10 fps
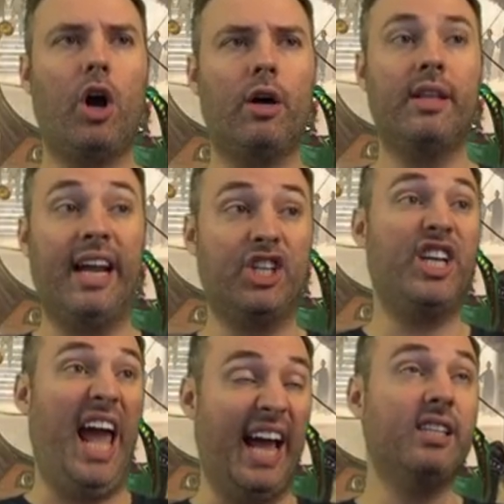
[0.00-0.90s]
card that
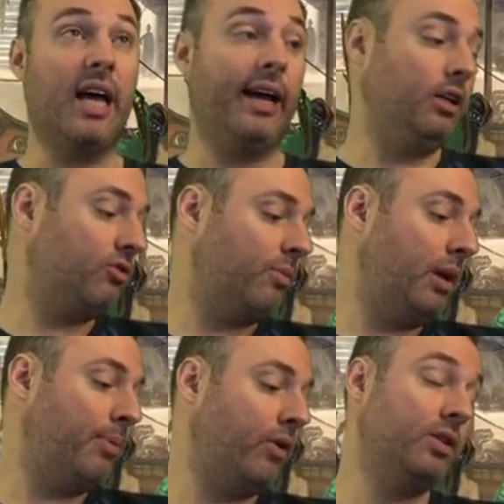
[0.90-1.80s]
actually exiles
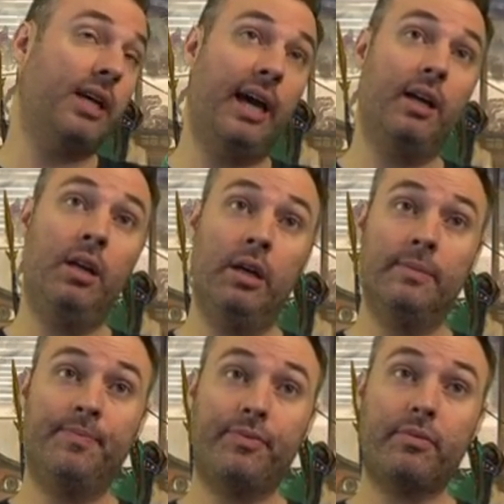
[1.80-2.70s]
from the opponent's hand.
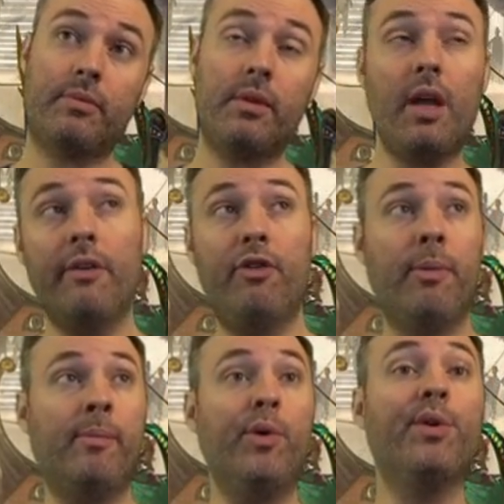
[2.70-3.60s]

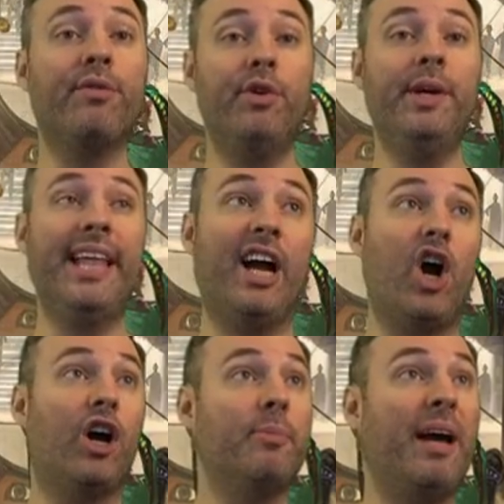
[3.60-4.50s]
If you remember, we were reviewing
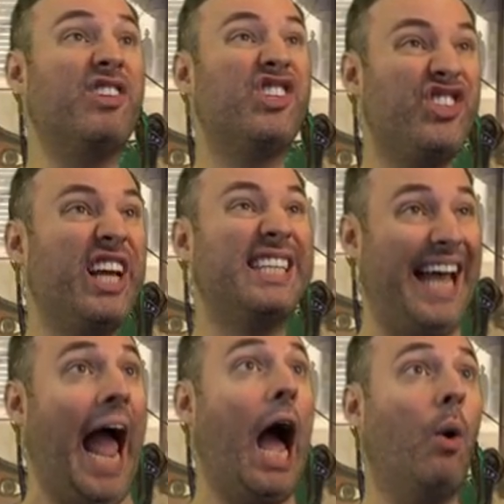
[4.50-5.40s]
that card about
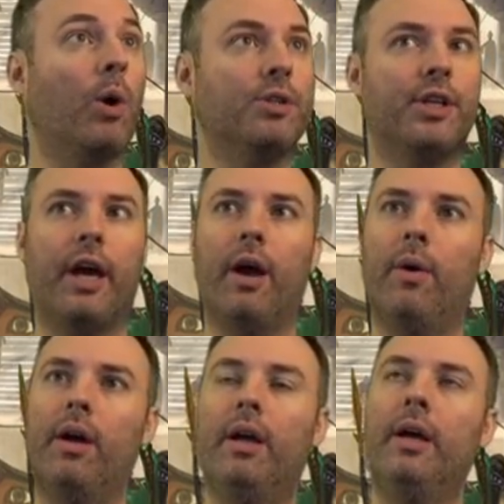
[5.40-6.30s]
six hours
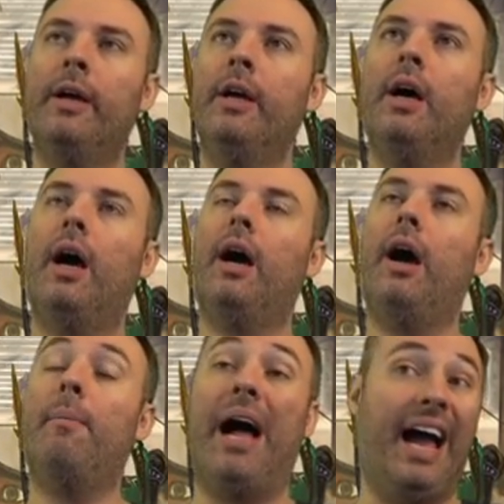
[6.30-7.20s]
ago.
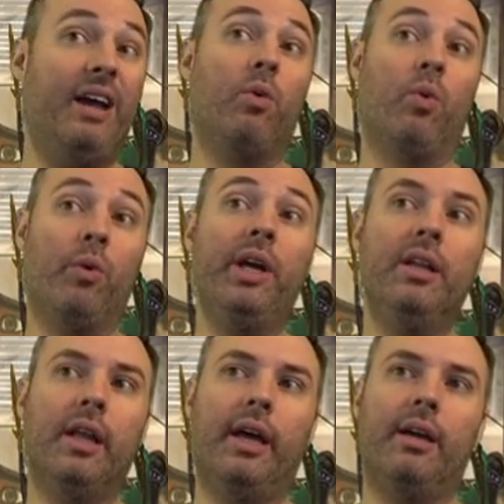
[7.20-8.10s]
Um, I
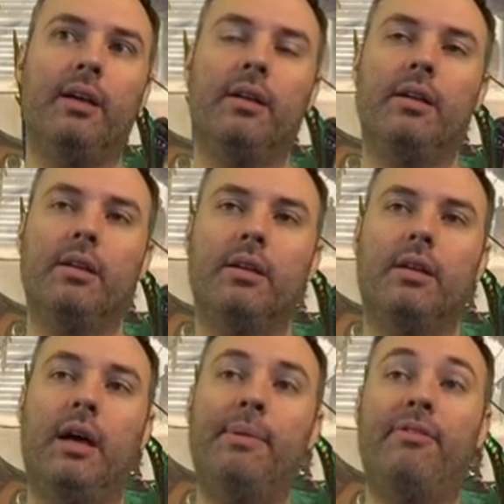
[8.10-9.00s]
really...
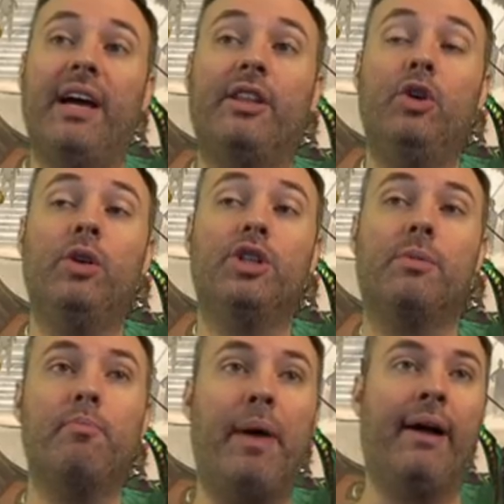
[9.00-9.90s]
I mean, the fact that you could
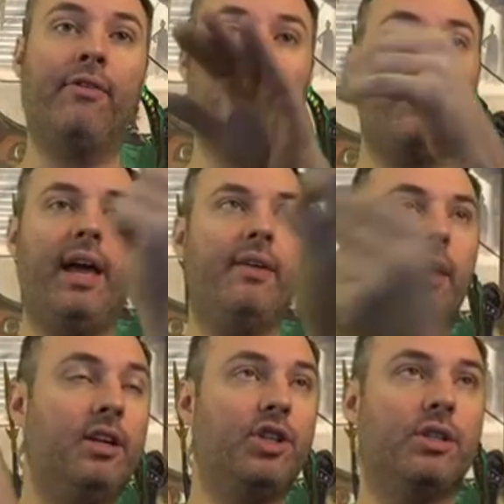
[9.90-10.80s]
just bounce the
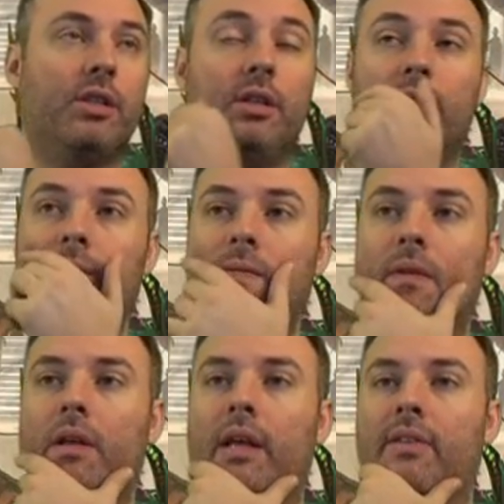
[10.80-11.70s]
thing, and then it just...
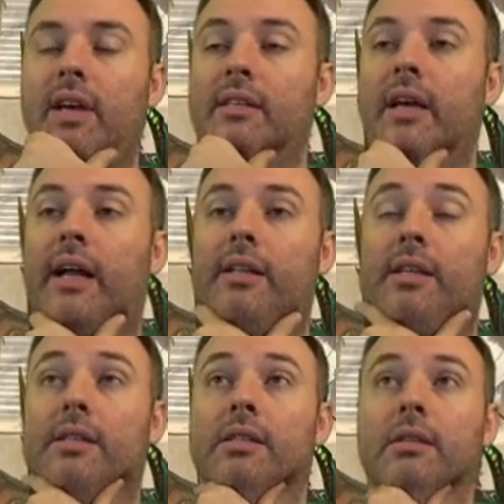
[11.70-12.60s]
gets
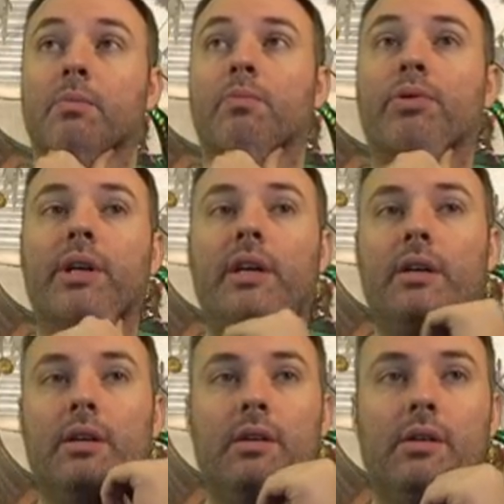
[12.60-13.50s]
exiled is
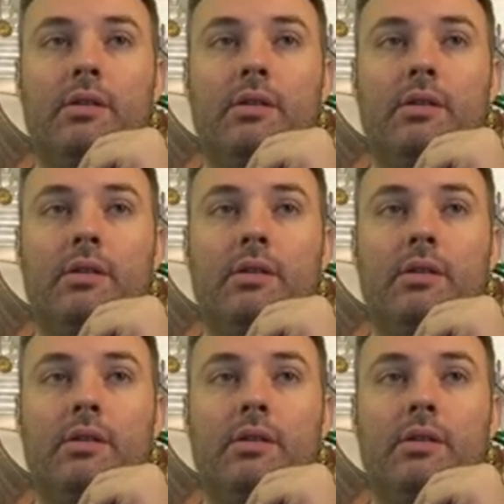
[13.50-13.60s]
pretty